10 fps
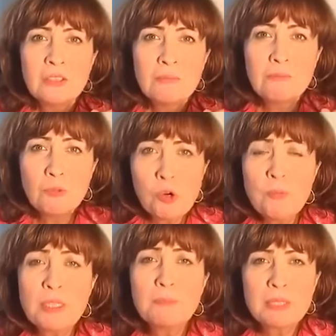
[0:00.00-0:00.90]

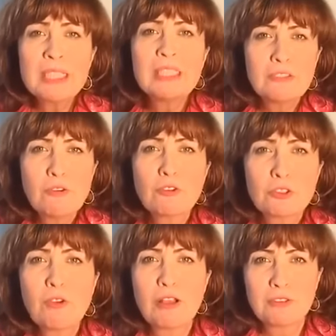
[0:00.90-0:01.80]
Woman bleeding for
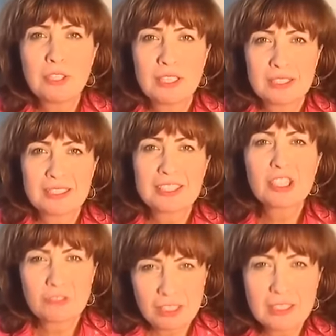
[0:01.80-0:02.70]
12 years,
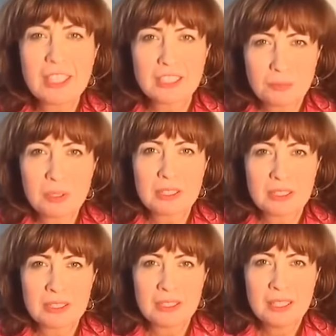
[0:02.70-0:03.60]
she was desperate.
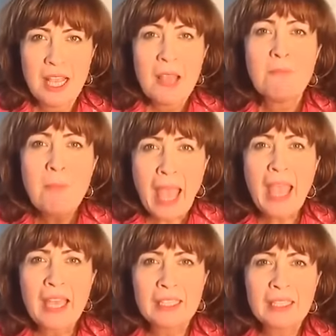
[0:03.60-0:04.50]

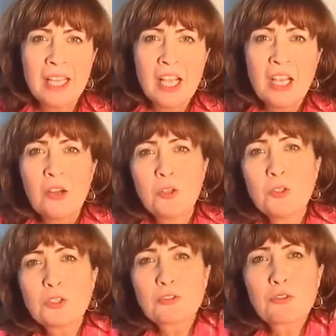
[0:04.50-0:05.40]
Man
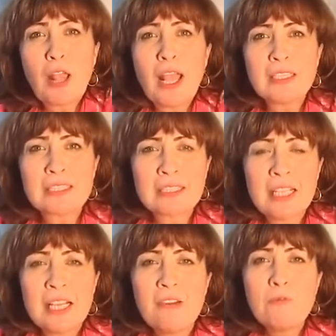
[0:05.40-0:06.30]
whose friends
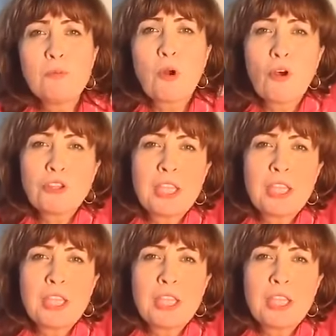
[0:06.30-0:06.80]
brought